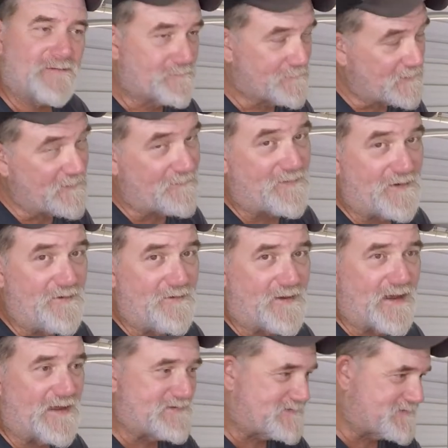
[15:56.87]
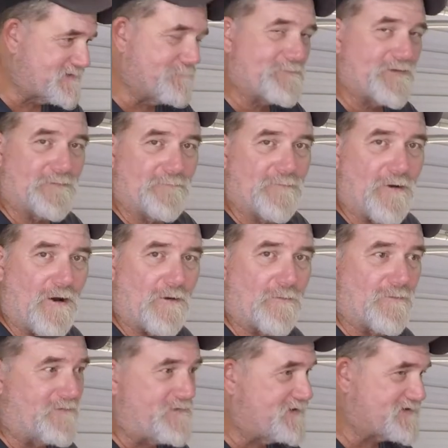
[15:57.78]
well, then you got something
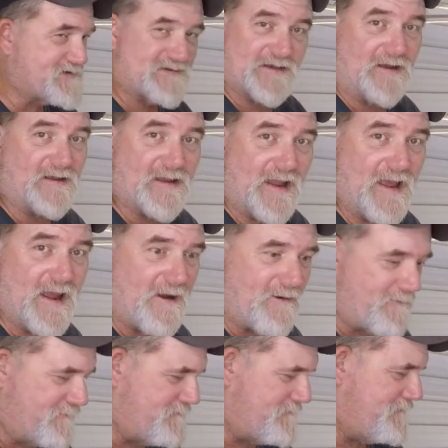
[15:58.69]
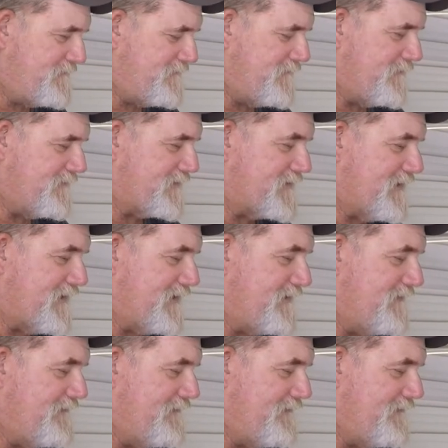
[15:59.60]
wrong with it sucking air. Okay.